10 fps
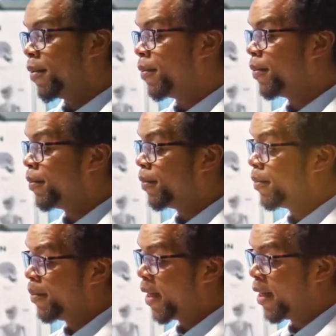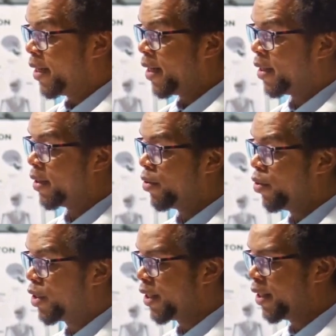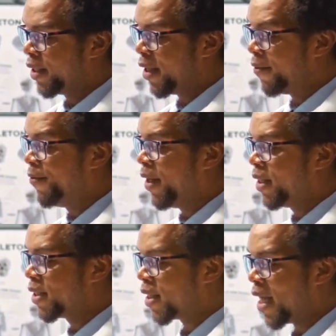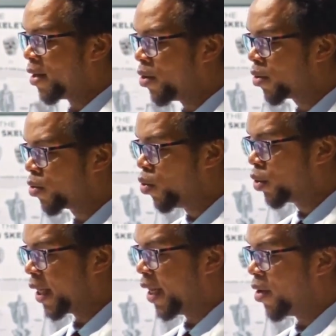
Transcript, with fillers: Imbalances in hormone levels and increased cellular stress